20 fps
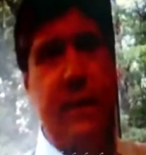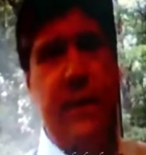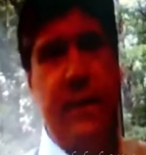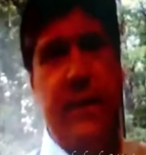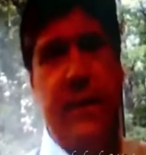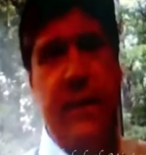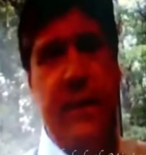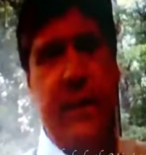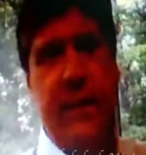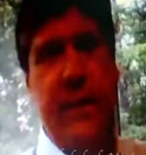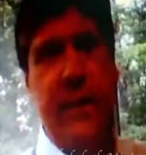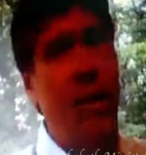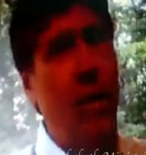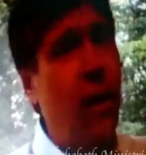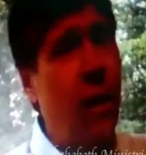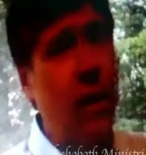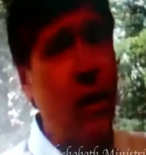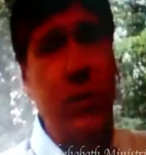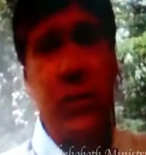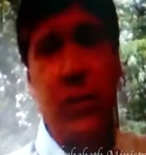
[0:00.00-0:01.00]
In
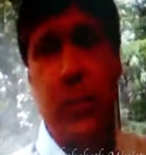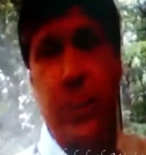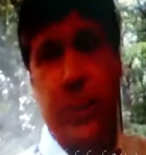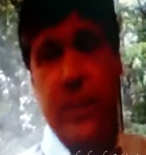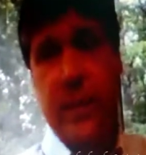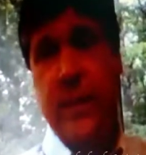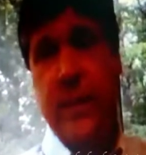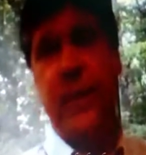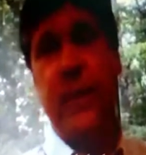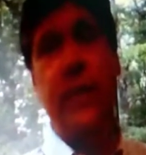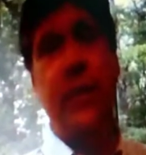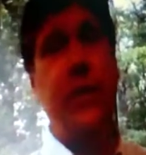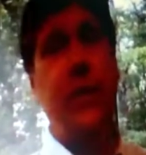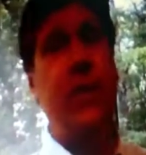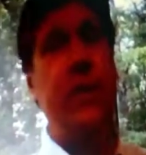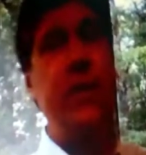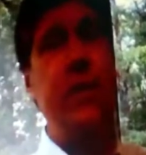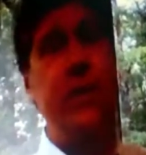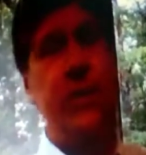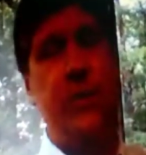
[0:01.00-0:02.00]
ours
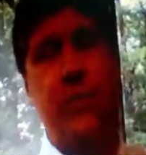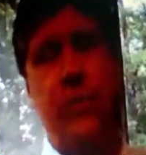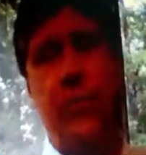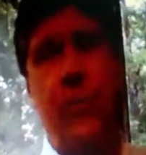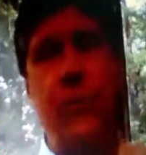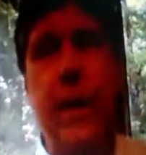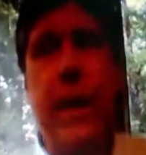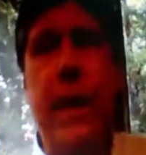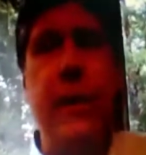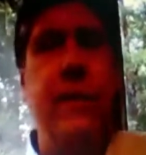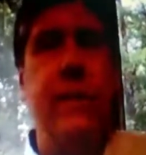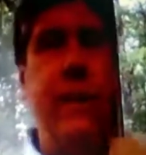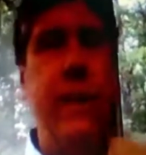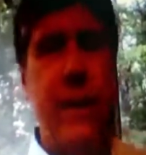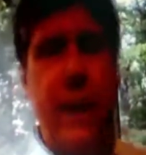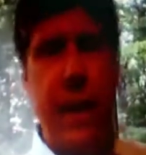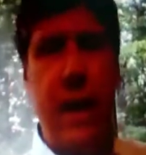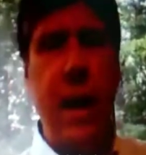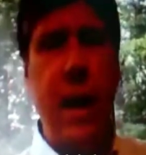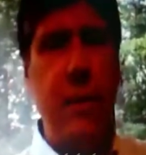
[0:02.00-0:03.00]
particularly, this
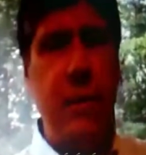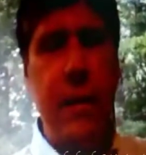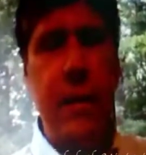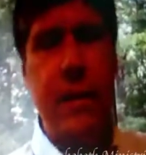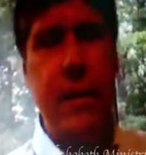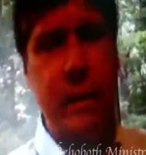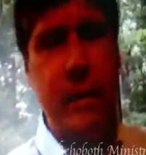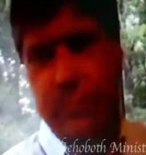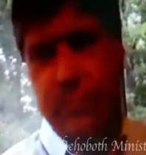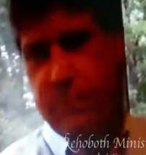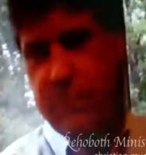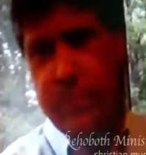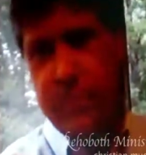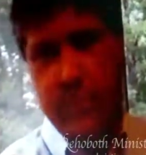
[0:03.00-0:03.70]
romantic comedy,